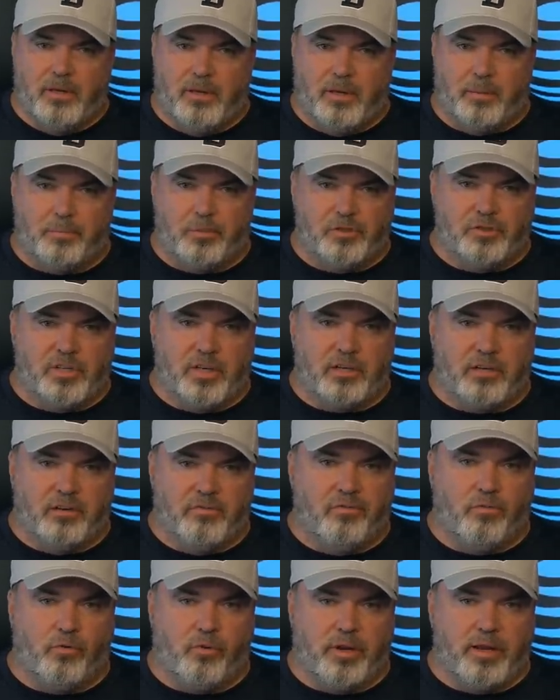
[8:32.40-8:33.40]
the
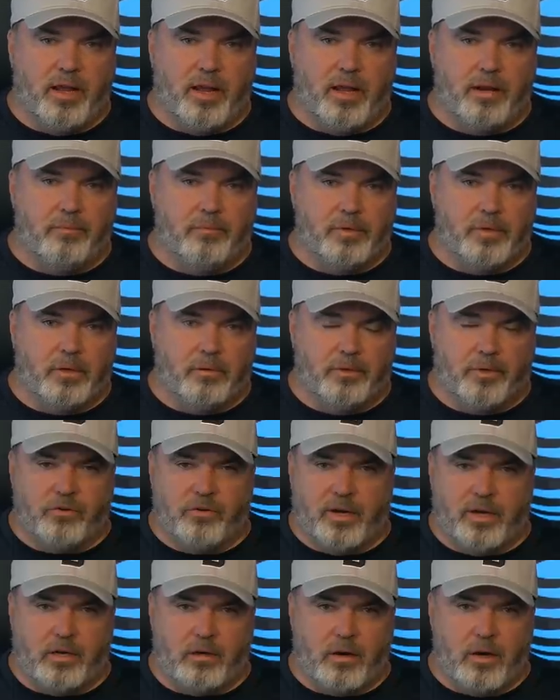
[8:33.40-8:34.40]
projected 48. You know, we
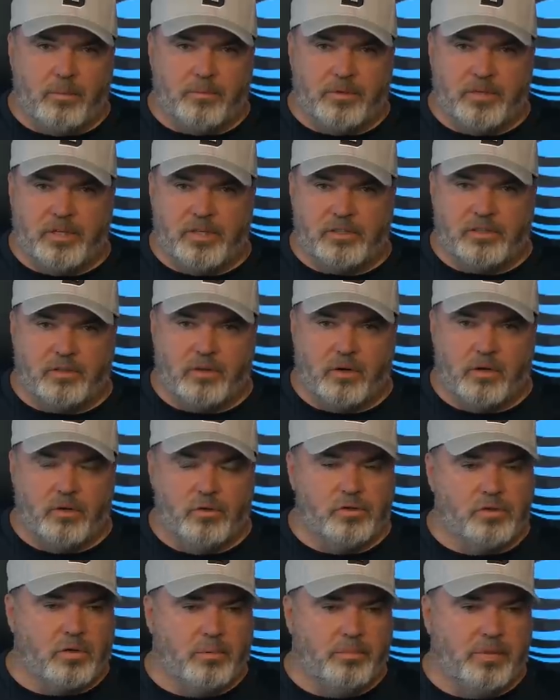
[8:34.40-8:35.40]
create competition on
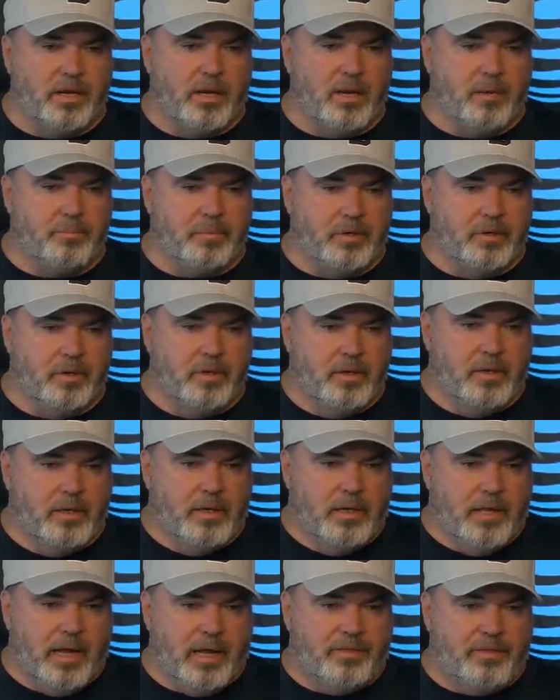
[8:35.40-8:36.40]
who's going to be up, and
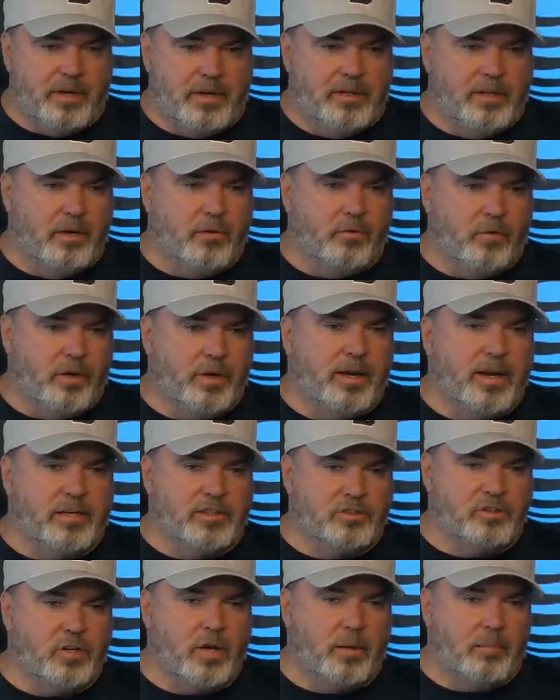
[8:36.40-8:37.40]
I thought he did a really
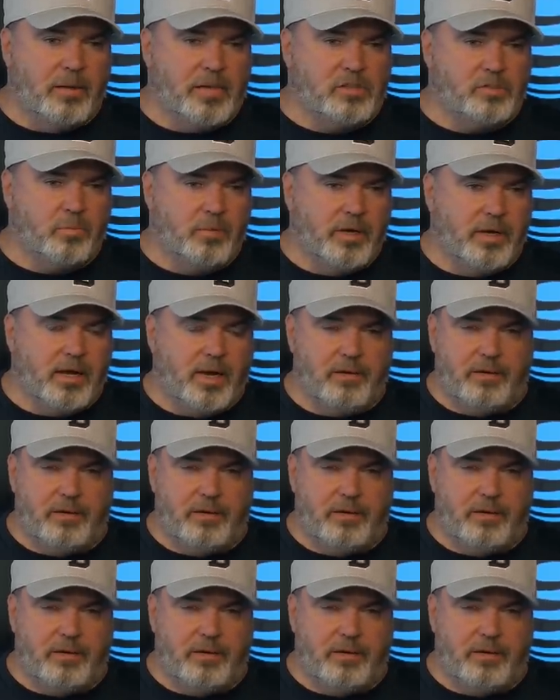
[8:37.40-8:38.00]
nice job last week.